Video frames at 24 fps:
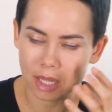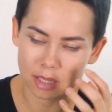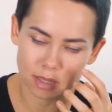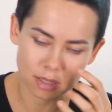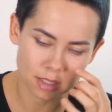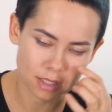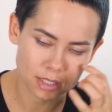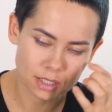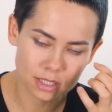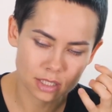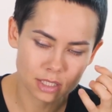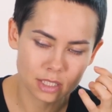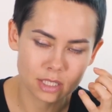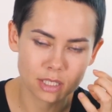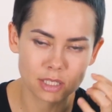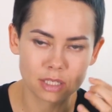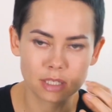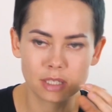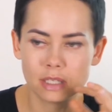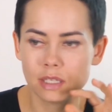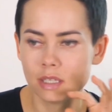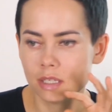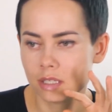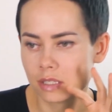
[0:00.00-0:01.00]
will come
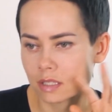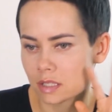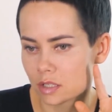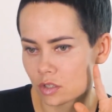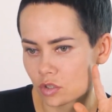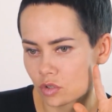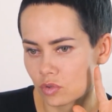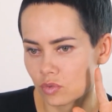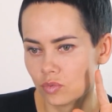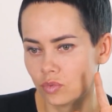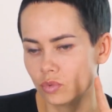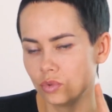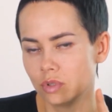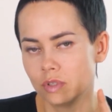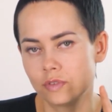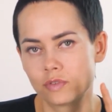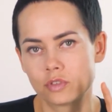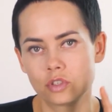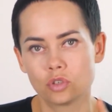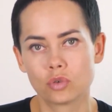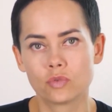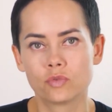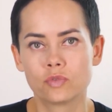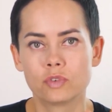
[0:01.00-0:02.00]
out and you will
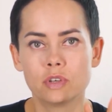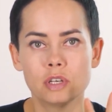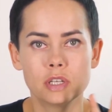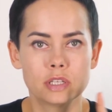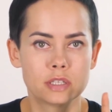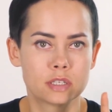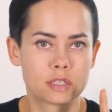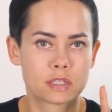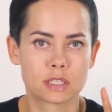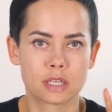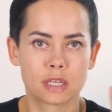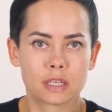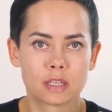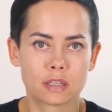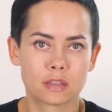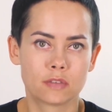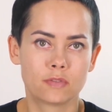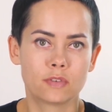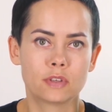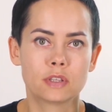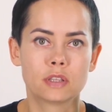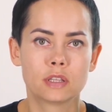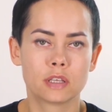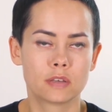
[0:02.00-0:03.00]
see it and you
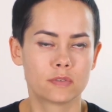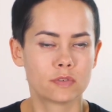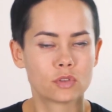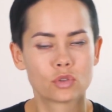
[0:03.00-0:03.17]
will